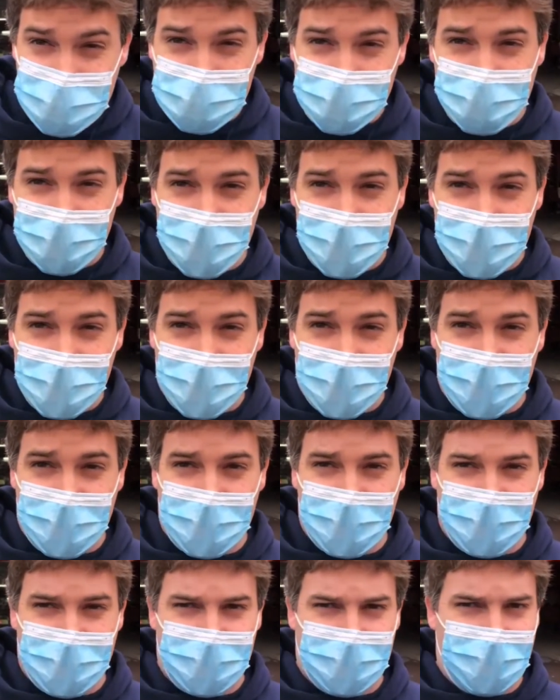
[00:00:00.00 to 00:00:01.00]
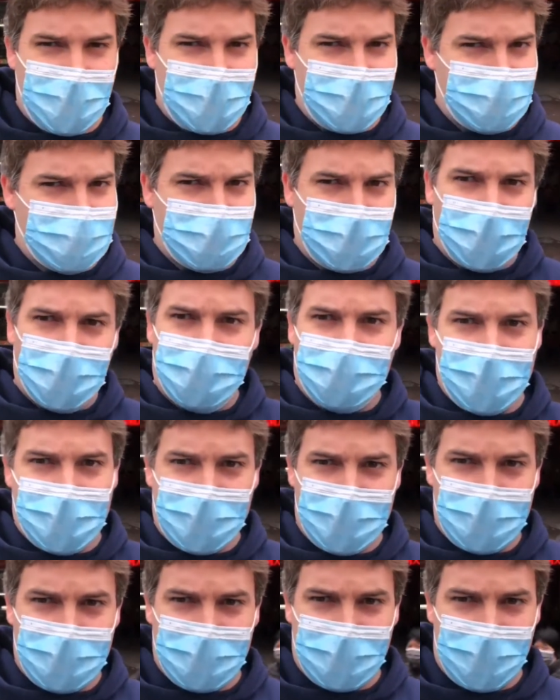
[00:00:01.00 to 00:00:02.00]
media that it's
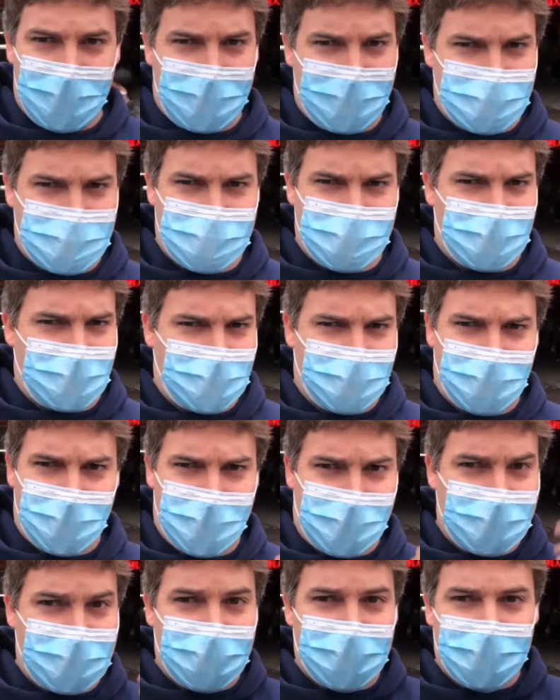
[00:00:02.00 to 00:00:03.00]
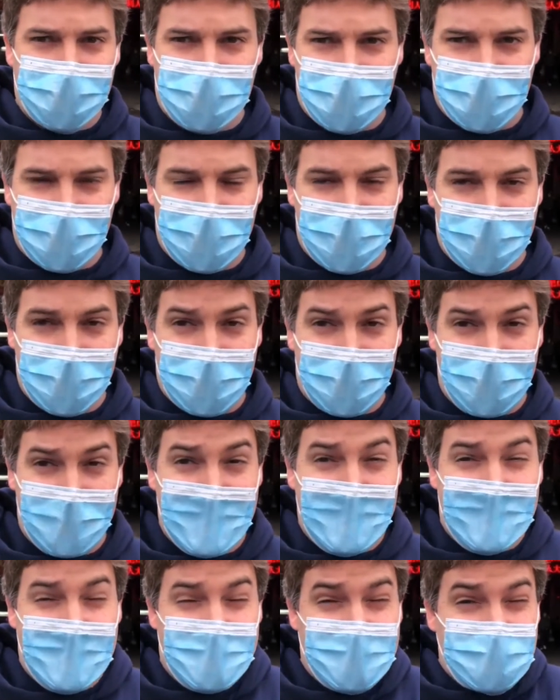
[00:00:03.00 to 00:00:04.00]
open, like it's some kind of like terrible thing,
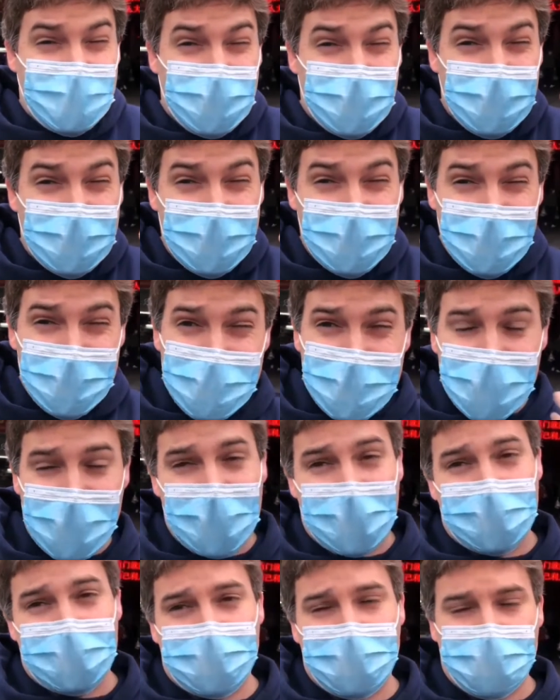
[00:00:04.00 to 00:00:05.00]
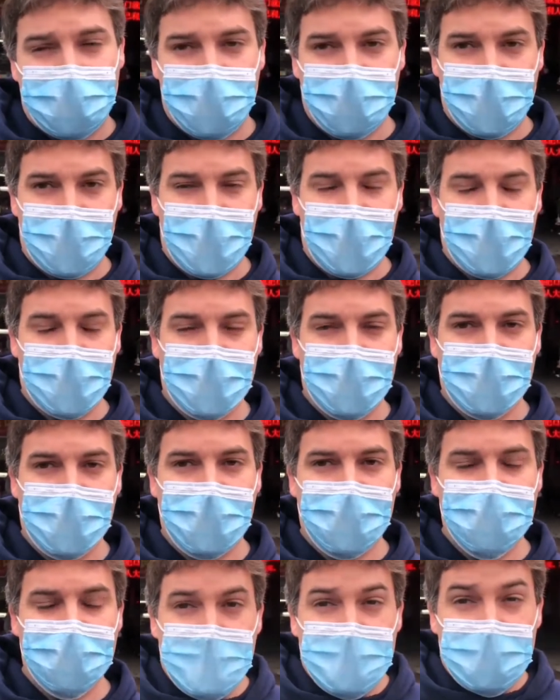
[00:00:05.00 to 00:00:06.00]
is just disconnected from reality.
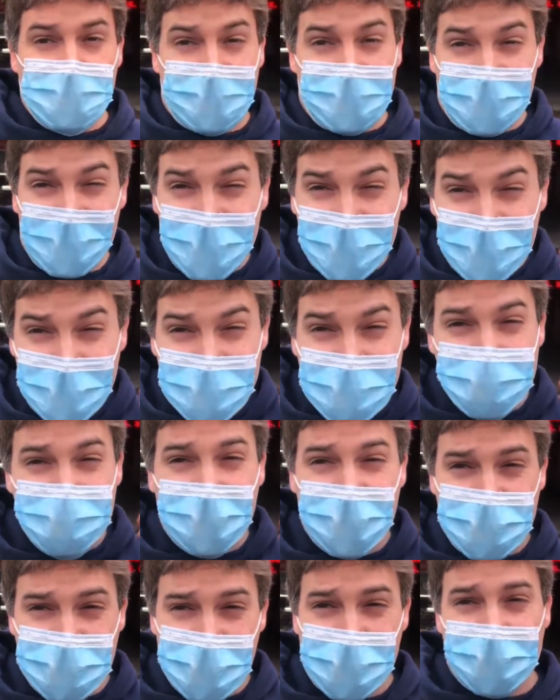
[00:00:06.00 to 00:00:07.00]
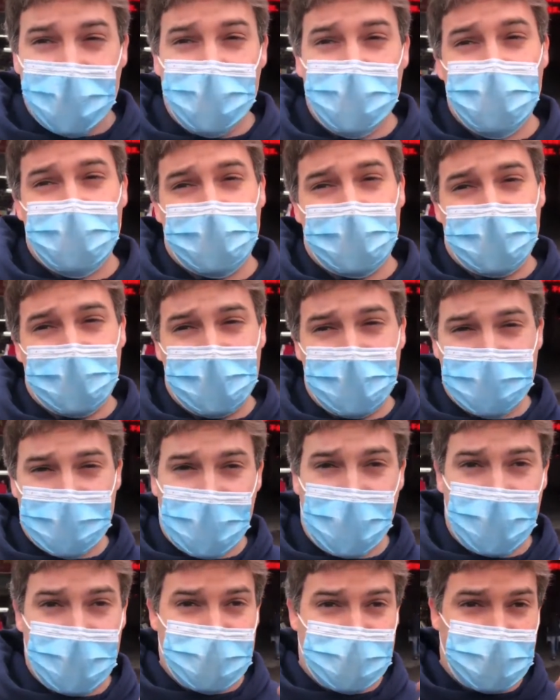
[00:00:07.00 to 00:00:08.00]
So I think especially during these
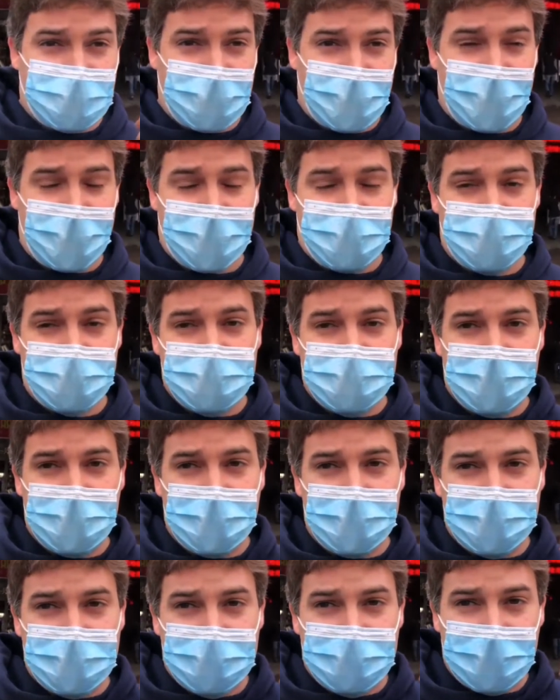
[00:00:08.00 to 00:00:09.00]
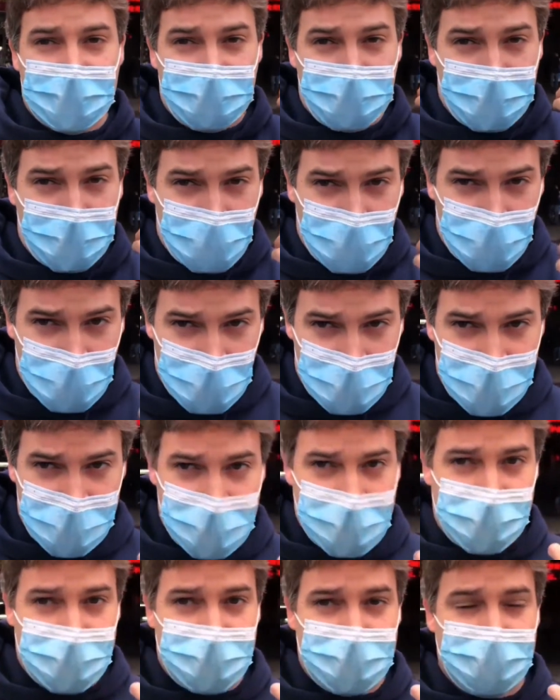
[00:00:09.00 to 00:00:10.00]
kinds of times, it's
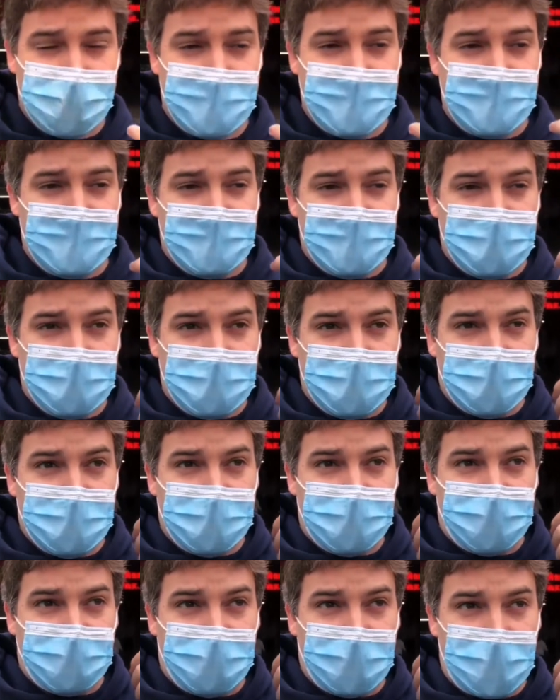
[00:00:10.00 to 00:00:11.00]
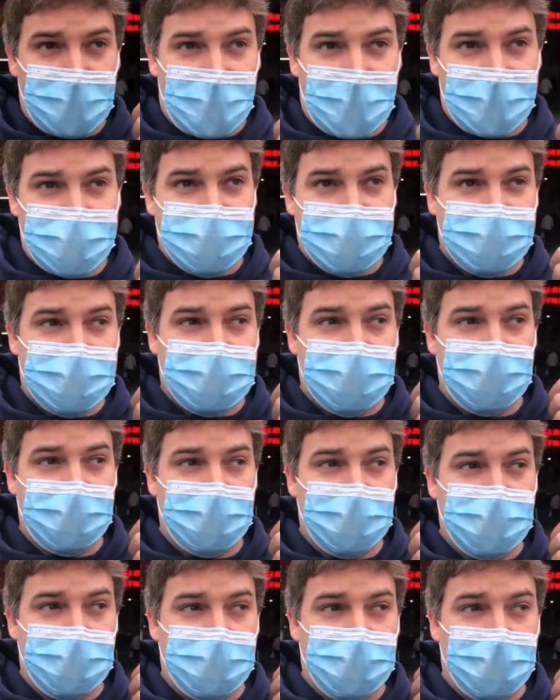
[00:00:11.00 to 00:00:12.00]
important for us
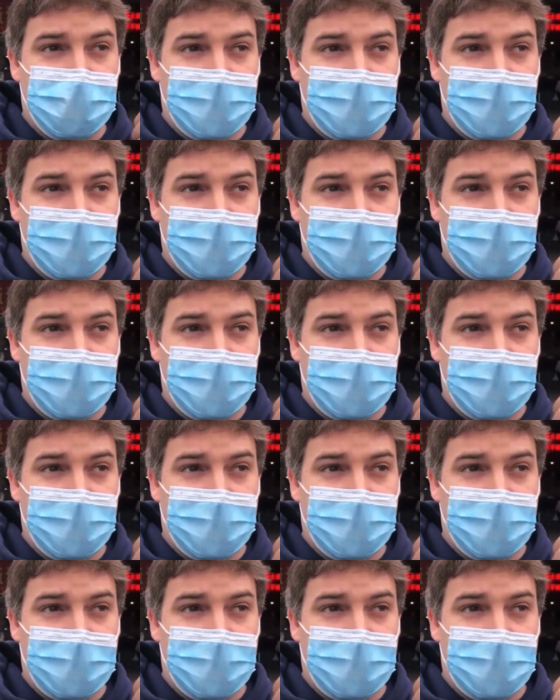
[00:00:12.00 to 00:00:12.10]
to